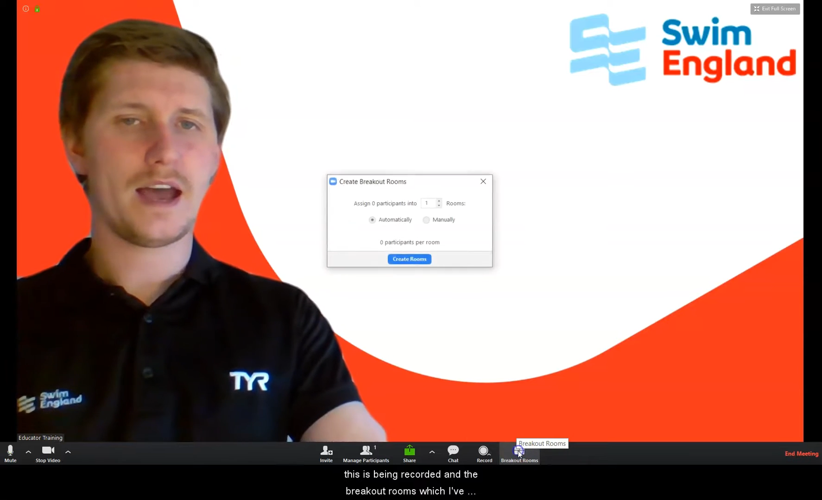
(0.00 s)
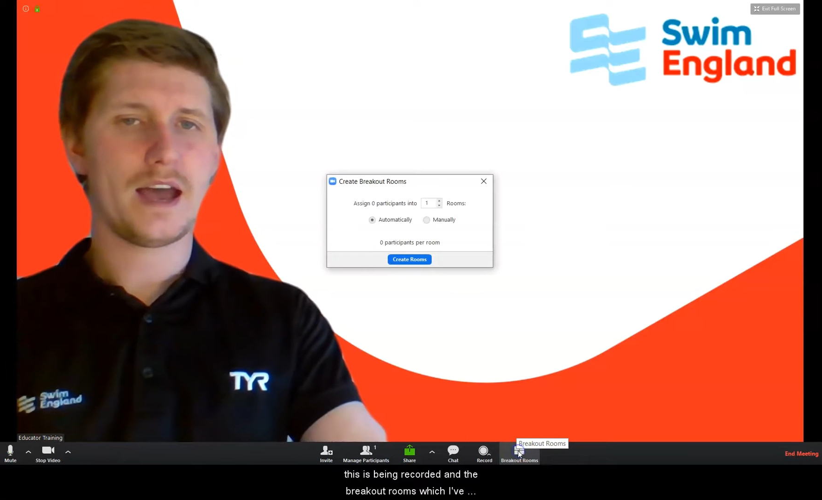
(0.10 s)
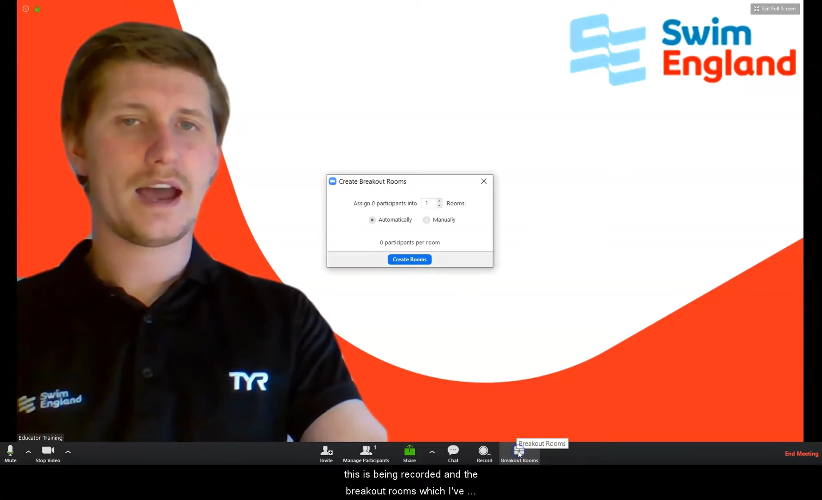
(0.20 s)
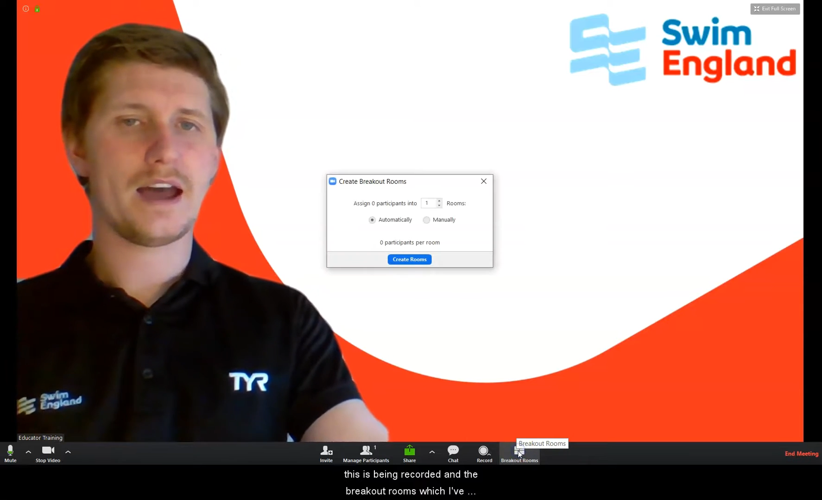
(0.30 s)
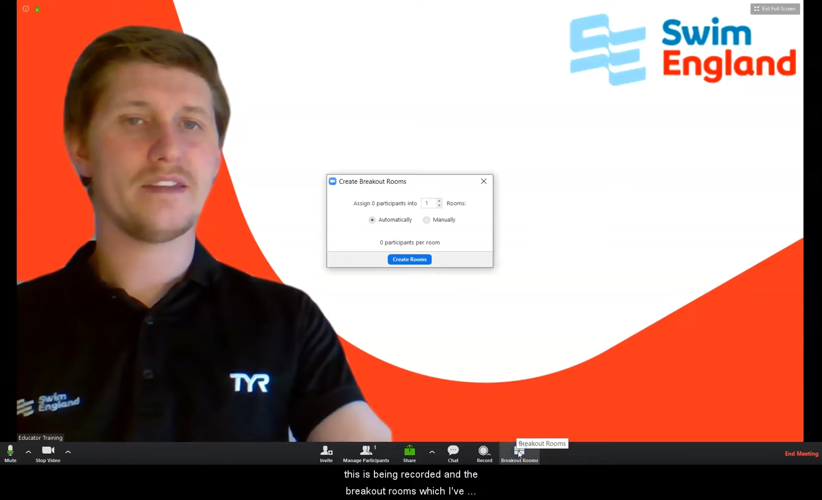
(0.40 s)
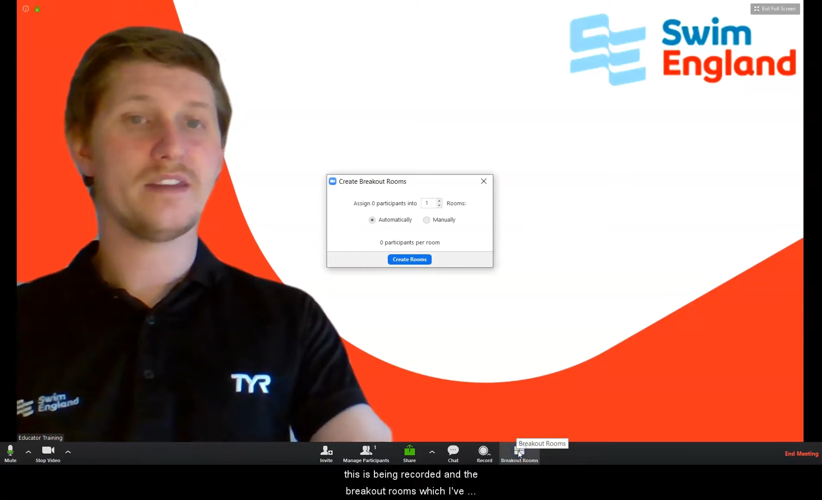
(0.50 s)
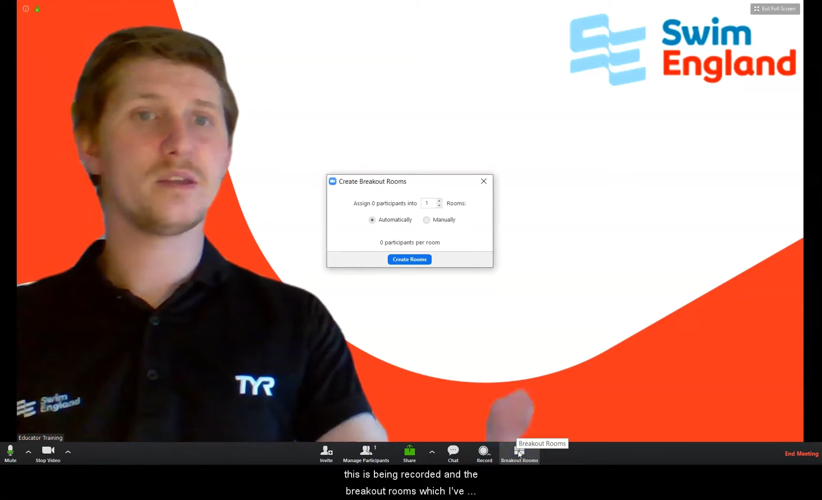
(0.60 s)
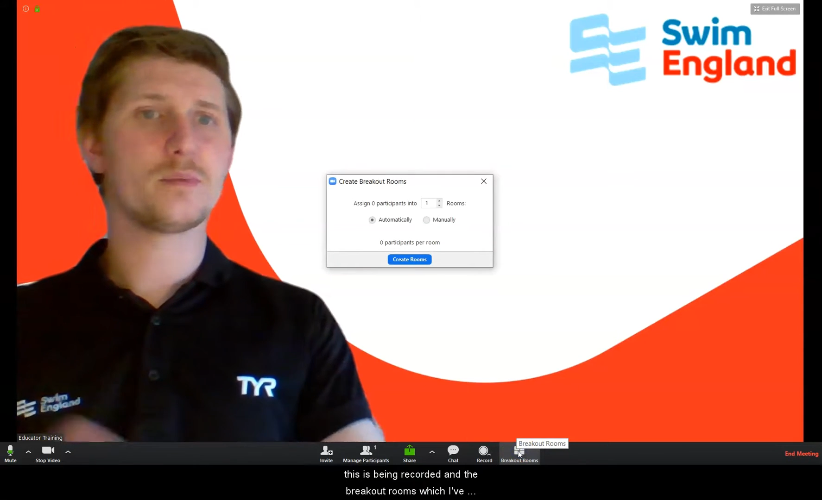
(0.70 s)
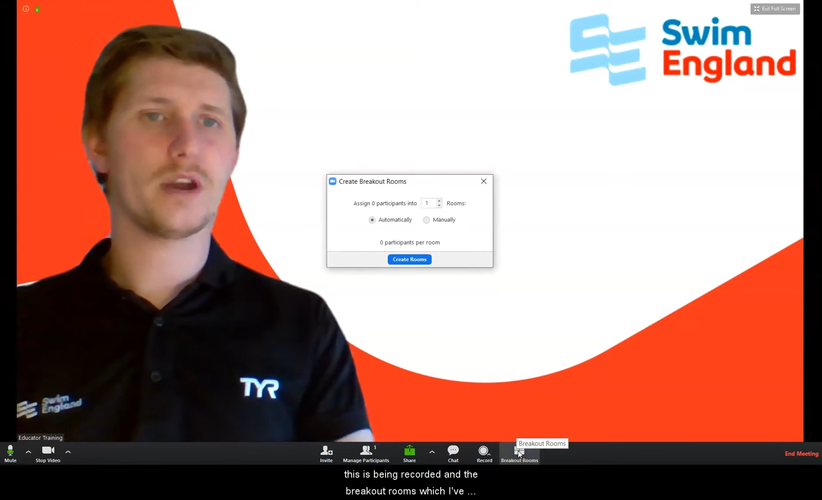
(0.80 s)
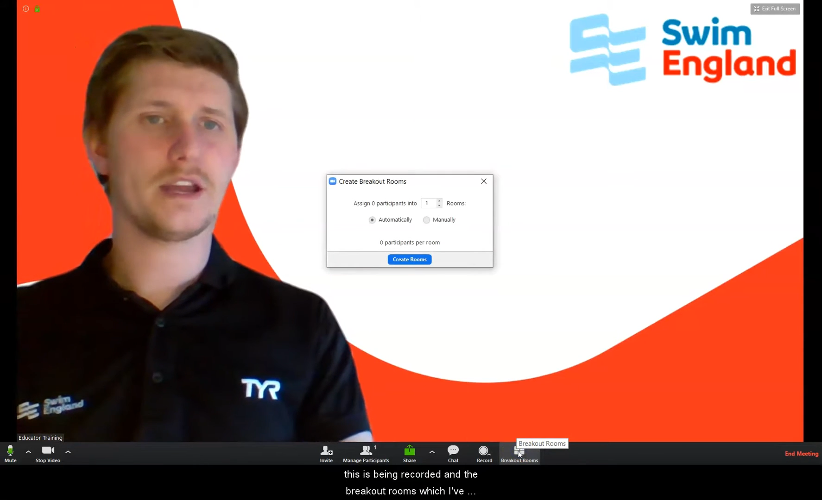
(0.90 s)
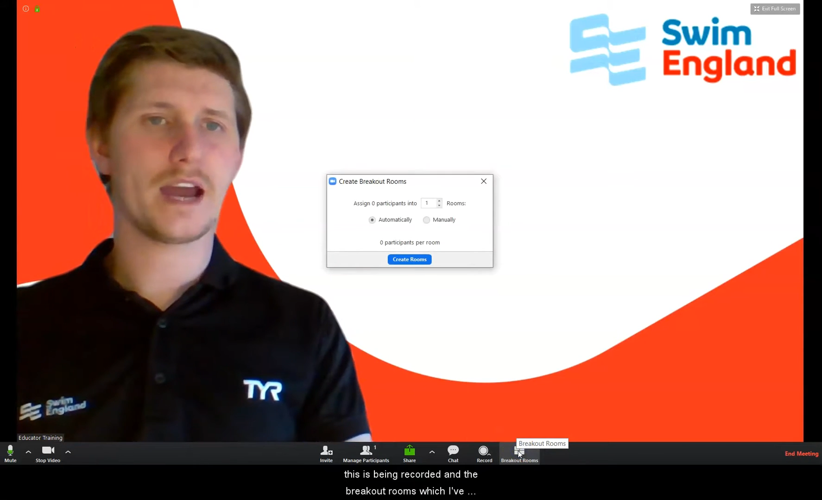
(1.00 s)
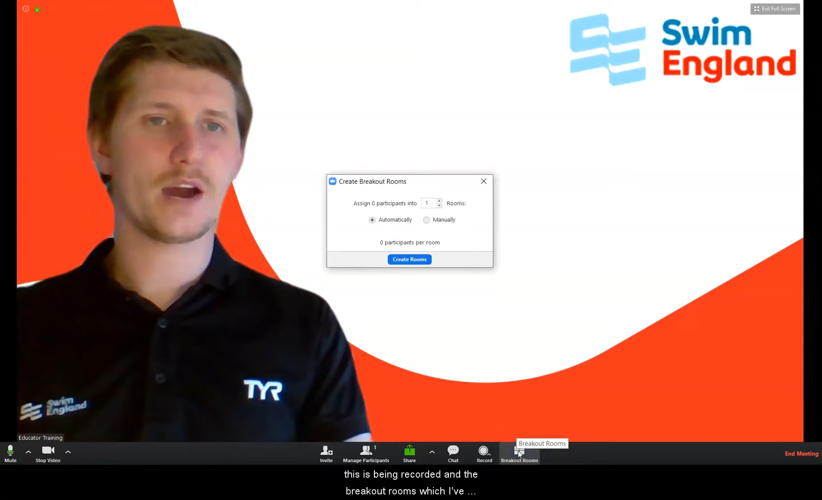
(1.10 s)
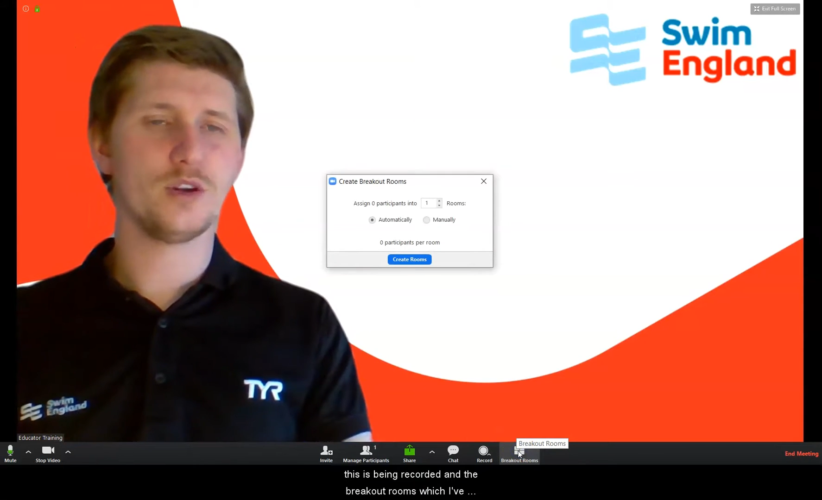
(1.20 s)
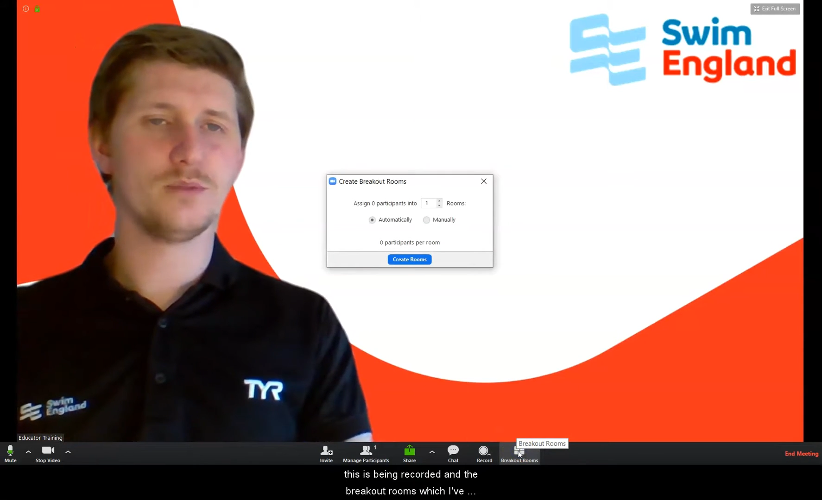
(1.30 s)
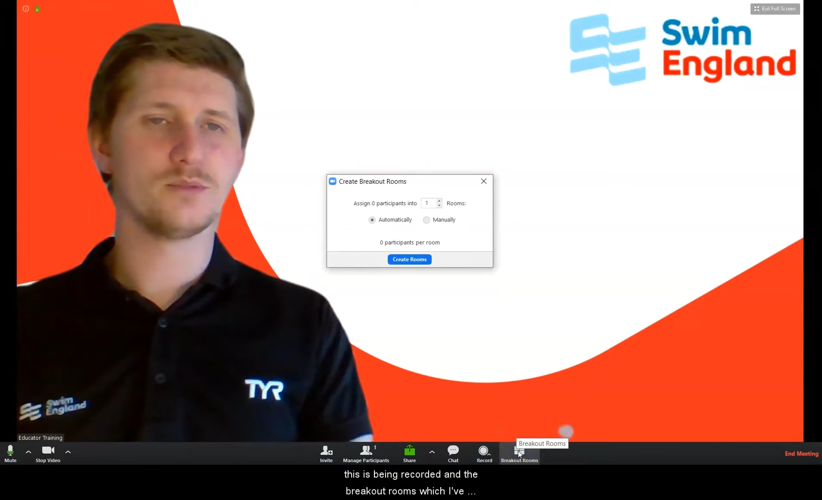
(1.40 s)
and then the
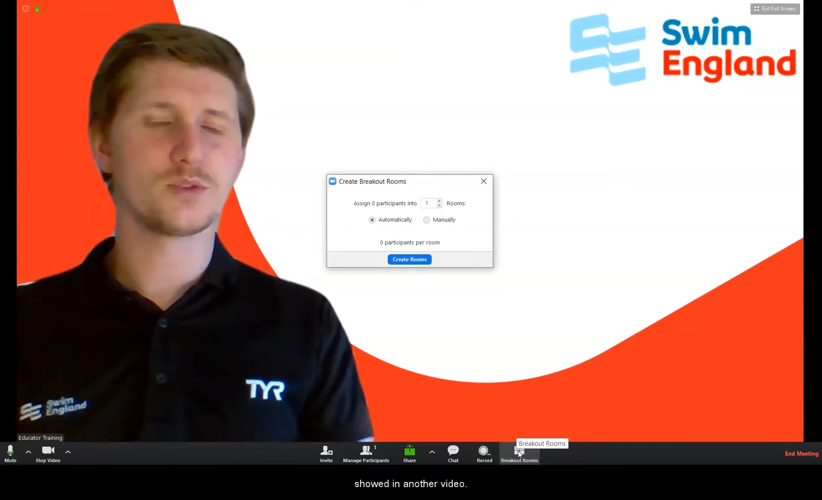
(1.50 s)
breakout rooms,